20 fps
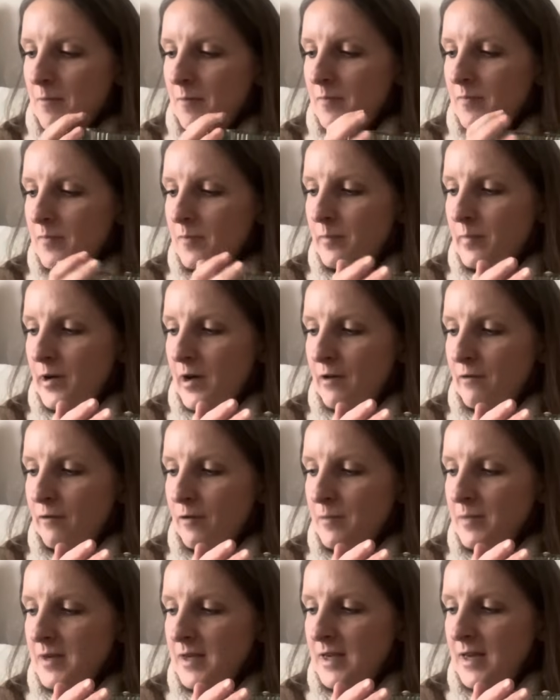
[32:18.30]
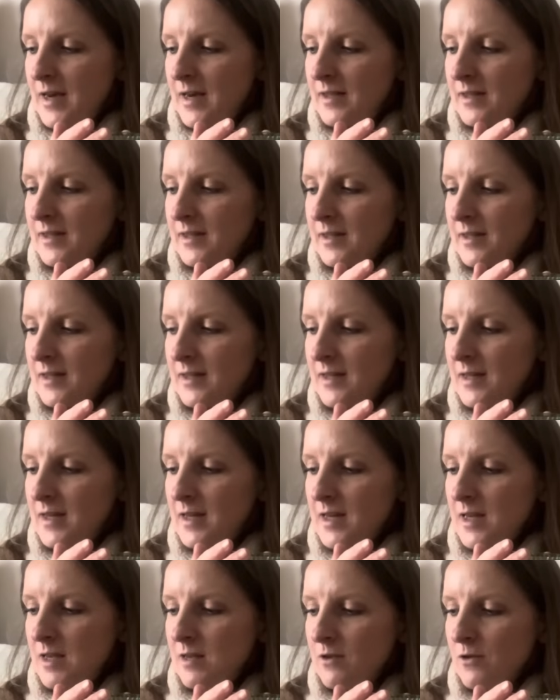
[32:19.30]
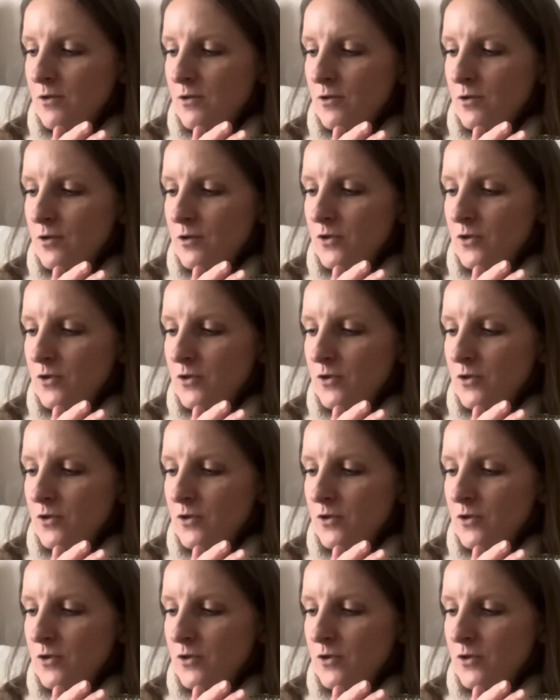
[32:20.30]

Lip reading: but for me it's an either or,